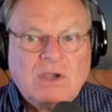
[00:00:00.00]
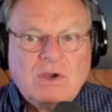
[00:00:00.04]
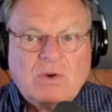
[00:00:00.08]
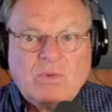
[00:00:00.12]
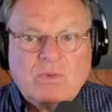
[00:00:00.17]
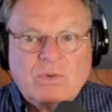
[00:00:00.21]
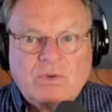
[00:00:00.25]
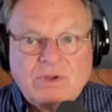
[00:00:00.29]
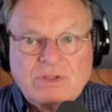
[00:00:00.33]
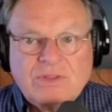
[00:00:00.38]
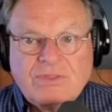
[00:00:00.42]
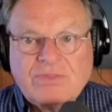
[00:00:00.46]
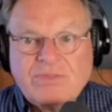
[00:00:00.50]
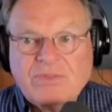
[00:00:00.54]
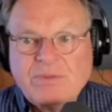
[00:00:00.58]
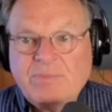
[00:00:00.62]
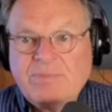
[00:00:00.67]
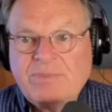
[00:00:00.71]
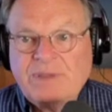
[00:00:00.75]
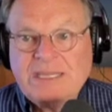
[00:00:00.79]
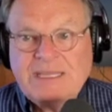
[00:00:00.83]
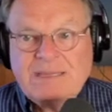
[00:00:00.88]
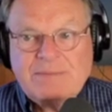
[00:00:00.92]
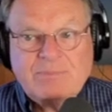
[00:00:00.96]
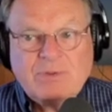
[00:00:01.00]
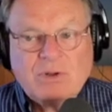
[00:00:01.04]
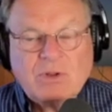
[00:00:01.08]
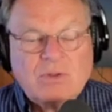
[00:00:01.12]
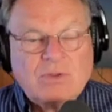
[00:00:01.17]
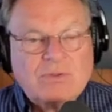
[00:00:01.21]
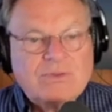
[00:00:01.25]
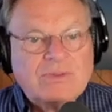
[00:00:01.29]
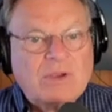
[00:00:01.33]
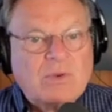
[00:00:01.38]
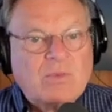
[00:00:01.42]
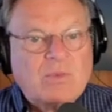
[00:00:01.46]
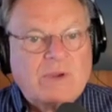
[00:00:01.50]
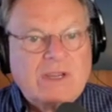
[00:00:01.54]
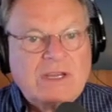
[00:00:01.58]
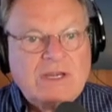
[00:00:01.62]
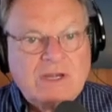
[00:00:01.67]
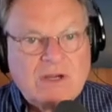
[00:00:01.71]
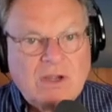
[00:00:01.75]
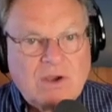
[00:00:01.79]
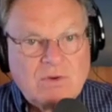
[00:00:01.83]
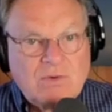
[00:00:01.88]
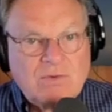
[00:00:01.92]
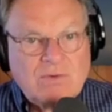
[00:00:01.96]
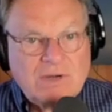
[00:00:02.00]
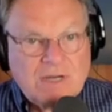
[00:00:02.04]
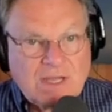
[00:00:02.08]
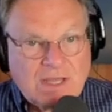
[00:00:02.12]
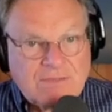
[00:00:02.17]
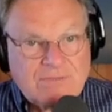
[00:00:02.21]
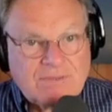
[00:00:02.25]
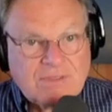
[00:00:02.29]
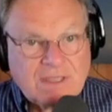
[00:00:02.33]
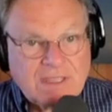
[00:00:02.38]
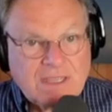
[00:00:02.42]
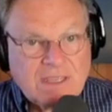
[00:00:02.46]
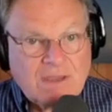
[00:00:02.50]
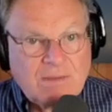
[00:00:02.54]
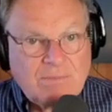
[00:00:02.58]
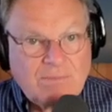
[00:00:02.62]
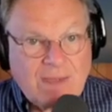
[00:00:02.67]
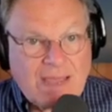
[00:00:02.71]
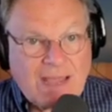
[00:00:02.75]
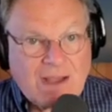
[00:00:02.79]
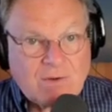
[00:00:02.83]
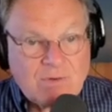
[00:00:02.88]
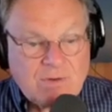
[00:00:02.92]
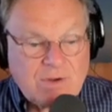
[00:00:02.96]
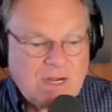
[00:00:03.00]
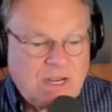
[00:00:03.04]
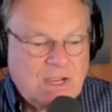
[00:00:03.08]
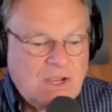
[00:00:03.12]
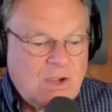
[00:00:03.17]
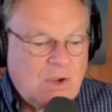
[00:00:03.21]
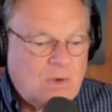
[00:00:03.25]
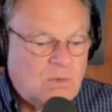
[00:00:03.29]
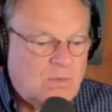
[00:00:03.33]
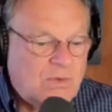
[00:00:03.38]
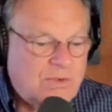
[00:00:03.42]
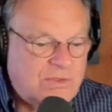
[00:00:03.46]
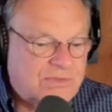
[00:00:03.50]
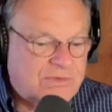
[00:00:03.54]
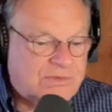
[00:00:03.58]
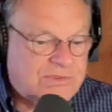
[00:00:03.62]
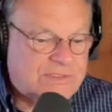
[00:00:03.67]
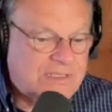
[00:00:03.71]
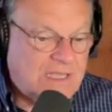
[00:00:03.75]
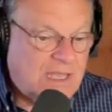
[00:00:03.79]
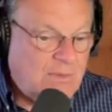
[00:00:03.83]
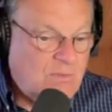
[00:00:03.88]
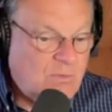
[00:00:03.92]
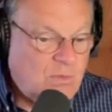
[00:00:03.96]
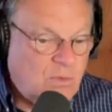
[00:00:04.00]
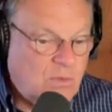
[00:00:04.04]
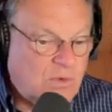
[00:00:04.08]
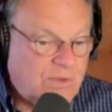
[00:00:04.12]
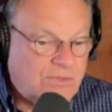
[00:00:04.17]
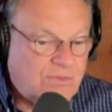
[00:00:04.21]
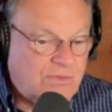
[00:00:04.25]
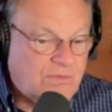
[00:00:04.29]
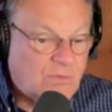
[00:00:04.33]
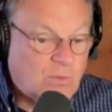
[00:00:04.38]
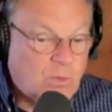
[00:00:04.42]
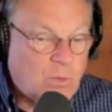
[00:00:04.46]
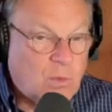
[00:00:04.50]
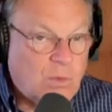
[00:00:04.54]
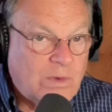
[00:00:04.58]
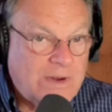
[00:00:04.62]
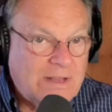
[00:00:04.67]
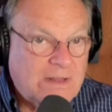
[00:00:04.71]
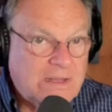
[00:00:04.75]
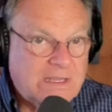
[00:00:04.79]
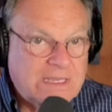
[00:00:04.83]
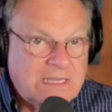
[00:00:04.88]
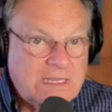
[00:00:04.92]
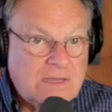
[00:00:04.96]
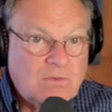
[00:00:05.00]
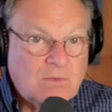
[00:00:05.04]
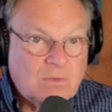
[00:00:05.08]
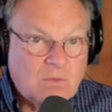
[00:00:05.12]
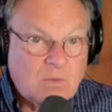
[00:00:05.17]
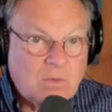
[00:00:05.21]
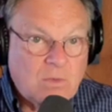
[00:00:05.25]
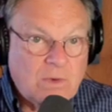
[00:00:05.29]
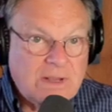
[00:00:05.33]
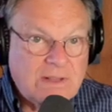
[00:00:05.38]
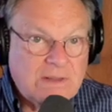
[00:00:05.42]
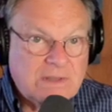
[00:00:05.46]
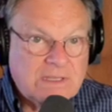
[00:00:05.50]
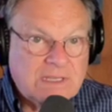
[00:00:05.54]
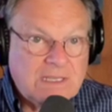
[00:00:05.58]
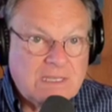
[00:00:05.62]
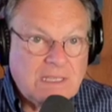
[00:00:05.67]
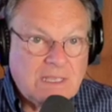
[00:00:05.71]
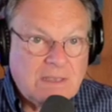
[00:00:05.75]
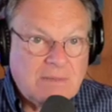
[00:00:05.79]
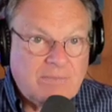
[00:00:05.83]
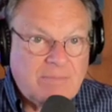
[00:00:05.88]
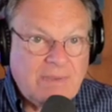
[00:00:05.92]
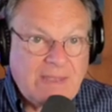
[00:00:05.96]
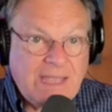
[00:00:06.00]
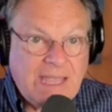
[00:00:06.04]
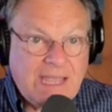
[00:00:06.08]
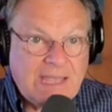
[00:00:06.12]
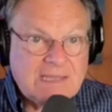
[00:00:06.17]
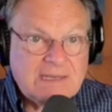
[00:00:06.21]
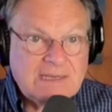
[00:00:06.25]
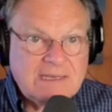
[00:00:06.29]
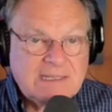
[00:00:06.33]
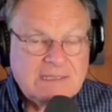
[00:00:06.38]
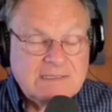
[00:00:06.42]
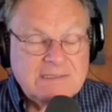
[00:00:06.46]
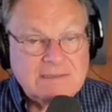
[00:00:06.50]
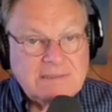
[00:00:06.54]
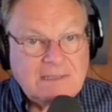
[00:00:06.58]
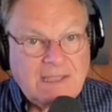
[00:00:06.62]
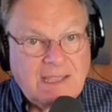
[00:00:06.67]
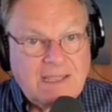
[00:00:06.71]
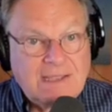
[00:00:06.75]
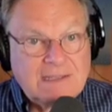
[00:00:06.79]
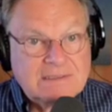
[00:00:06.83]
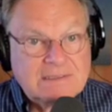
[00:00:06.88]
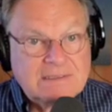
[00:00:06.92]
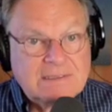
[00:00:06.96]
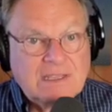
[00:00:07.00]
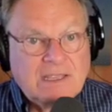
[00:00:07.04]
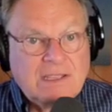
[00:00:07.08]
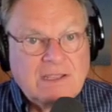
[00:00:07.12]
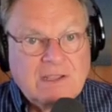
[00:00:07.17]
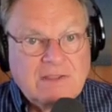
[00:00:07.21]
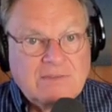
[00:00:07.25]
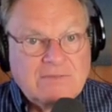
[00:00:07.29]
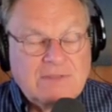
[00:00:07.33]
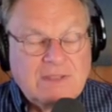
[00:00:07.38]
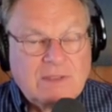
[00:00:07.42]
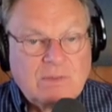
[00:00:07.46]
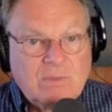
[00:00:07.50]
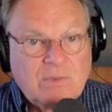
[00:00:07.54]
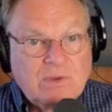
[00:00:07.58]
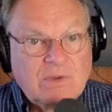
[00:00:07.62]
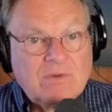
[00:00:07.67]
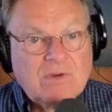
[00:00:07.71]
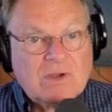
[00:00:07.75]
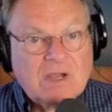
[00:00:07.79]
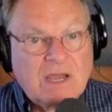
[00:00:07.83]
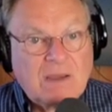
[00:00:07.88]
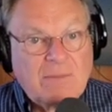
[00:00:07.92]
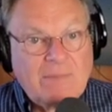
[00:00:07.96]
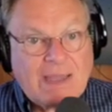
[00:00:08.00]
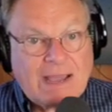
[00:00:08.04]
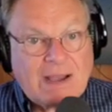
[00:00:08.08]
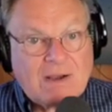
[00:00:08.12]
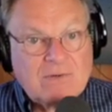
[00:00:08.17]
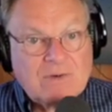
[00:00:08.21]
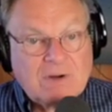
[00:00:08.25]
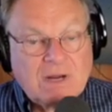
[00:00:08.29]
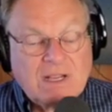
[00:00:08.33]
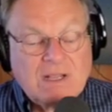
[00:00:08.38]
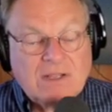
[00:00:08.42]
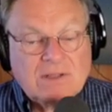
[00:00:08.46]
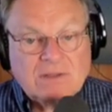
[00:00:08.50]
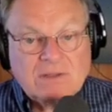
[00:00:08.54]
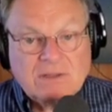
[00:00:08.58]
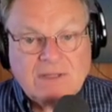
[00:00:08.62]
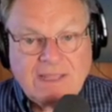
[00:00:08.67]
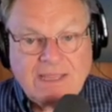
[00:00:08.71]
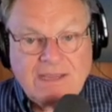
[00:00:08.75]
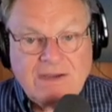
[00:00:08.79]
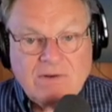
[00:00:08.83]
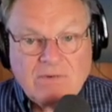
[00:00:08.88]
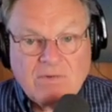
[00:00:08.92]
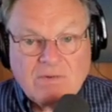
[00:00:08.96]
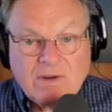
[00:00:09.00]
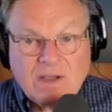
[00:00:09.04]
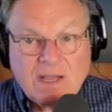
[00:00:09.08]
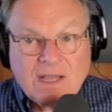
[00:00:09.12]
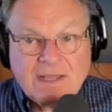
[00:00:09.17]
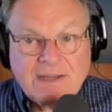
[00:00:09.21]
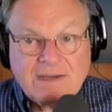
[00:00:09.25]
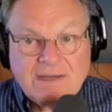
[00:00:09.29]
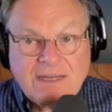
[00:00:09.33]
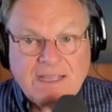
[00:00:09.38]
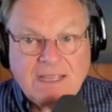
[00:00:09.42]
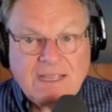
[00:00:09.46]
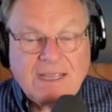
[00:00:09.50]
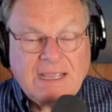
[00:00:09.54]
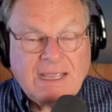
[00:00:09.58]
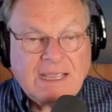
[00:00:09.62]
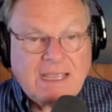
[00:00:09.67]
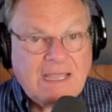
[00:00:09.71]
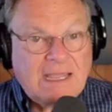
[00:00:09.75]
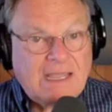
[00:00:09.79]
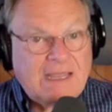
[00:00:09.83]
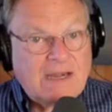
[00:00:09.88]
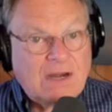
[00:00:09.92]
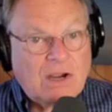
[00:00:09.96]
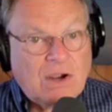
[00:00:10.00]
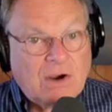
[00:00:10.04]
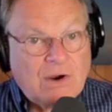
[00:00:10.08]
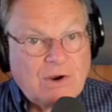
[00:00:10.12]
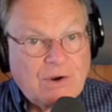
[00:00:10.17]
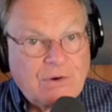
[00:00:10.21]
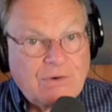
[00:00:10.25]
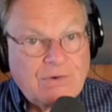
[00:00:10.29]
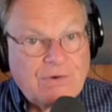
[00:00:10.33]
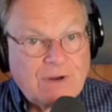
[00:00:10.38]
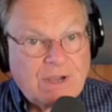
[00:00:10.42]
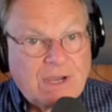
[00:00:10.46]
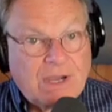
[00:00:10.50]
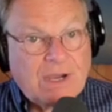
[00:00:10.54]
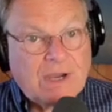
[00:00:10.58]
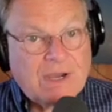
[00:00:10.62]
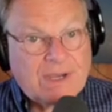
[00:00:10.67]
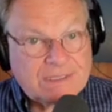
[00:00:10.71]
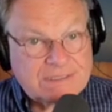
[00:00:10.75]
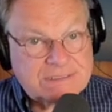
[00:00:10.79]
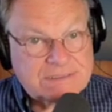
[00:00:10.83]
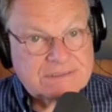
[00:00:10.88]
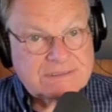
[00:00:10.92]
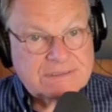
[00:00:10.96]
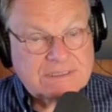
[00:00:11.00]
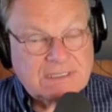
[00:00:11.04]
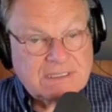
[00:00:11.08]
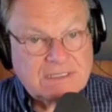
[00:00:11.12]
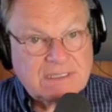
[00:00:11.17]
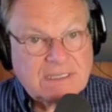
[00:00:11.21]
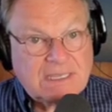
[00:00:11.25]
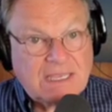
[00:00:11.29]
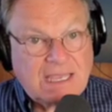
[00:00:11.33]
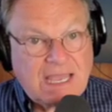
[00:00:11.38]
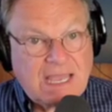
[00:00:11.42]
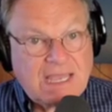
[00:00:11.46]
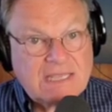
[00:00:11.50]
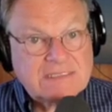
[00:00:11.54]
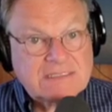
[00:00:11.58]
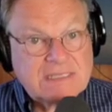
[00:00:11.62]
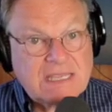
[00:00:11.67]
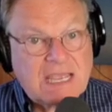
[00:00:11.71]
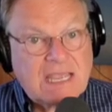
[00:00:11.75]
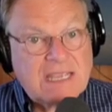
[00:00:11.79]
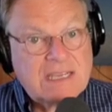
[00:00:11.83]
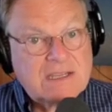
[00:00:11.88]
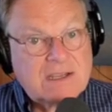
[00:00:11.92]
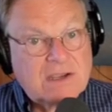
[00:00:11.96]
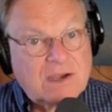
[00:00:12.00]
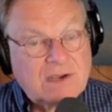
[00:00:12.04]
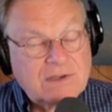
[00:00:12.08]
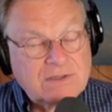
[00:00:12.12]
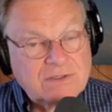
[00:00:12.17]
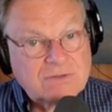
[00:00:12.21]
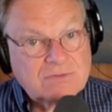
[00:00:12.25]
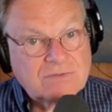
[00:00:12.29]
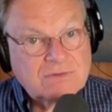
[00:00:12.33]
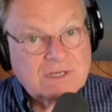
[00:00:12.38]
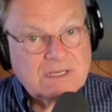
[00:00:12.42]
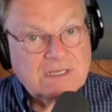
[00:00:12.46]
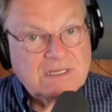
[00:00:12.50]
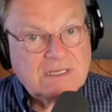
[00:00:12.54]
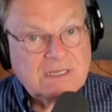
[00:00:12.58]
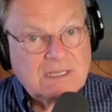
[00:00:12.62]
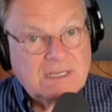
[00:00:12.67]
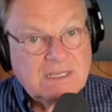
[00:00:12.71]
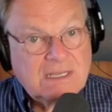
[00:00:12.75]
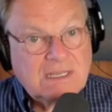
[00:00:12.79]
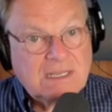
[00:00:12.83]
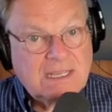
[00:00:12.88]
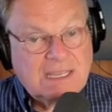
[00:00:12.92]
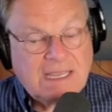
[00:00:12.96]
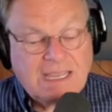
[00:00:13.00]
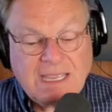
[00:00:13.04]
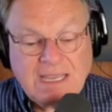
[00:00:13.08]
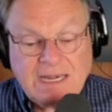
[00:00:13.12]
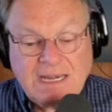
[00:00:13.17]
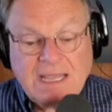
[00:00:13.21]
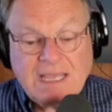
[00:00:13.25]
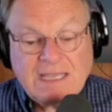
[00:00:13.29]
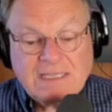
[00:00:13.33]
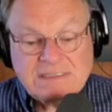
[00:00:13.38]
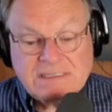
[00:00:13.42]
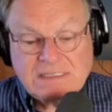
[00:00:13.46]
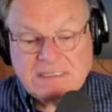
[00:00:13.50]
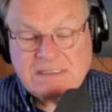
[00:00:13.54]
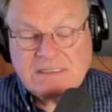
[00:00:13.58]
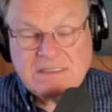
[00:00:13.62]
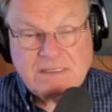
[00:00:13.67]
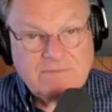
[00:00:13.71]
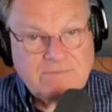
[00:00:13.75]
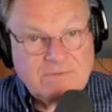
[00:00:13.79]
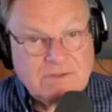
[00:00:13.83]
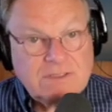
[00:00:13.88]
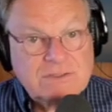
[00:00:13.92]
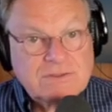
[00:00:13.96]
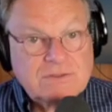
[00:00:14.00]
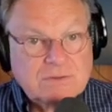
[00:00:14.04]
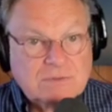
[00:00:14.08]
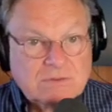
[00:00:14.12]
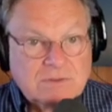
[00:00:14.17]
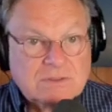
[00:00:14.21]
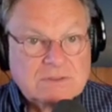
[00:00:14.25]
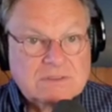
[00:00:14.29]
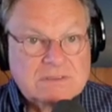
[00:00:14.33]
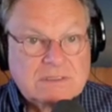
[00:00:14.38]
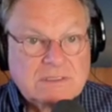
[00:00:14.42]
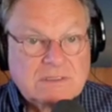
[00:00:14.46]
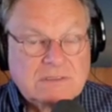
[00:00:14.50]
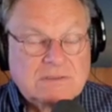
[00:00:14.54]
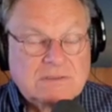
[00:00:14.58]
with people that we know nothing about, with some with really, really bad intent that will come out later on and hurt us as a country and as individuals.